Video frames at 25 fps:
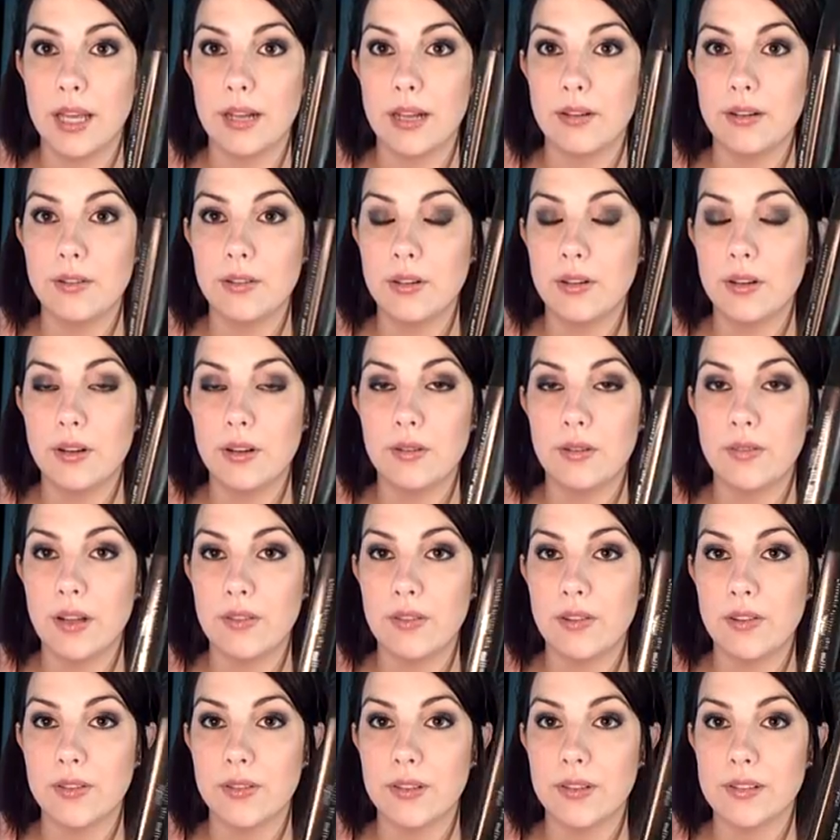I don't know if
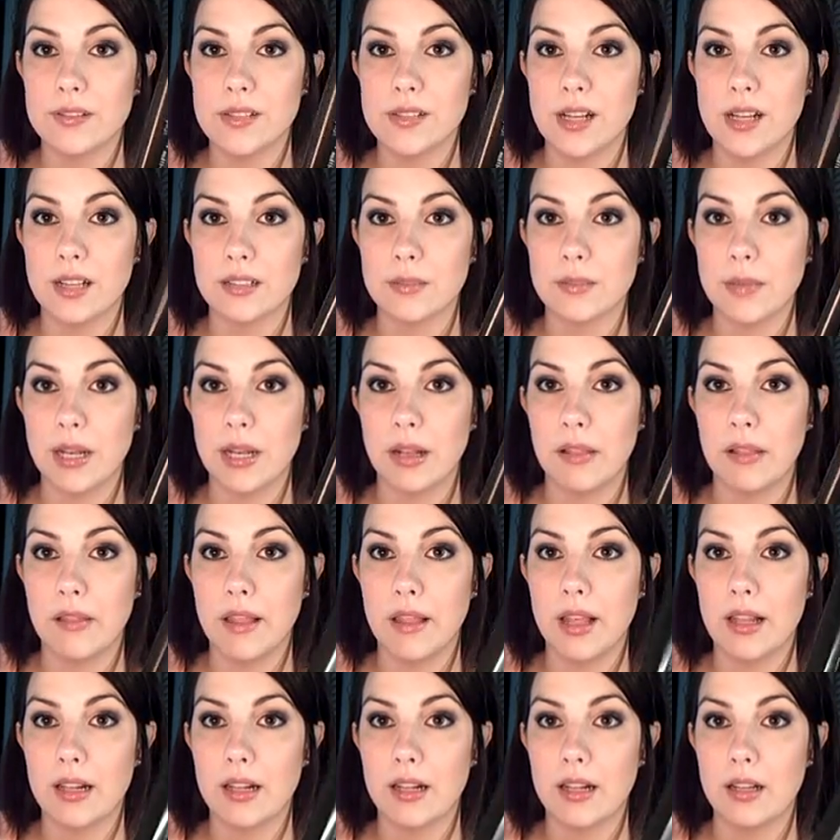I've heard this talked about a
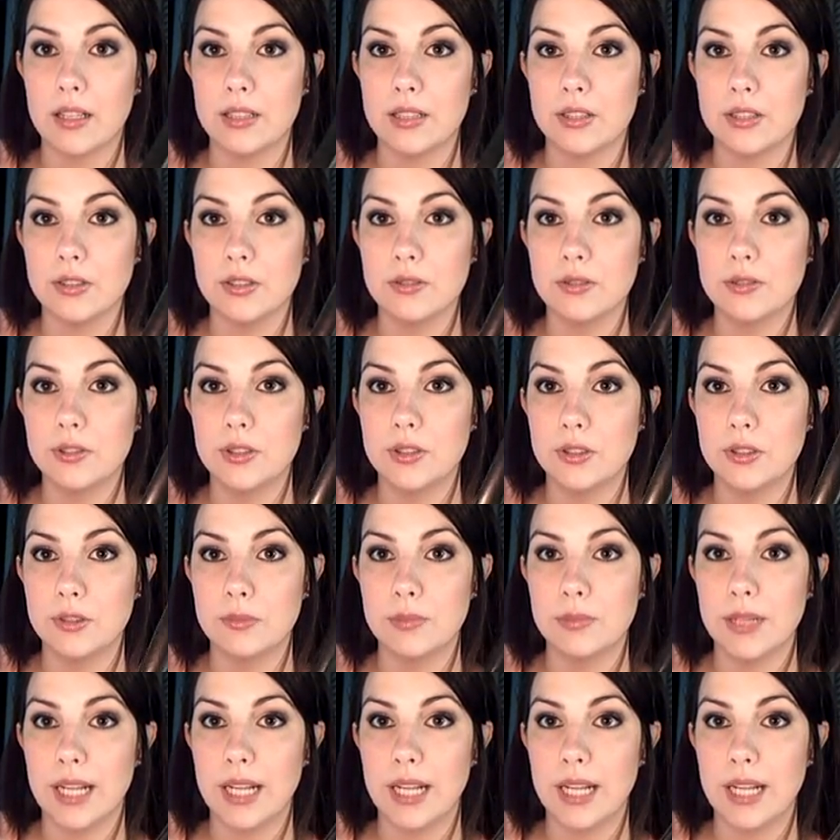lot on YouTube,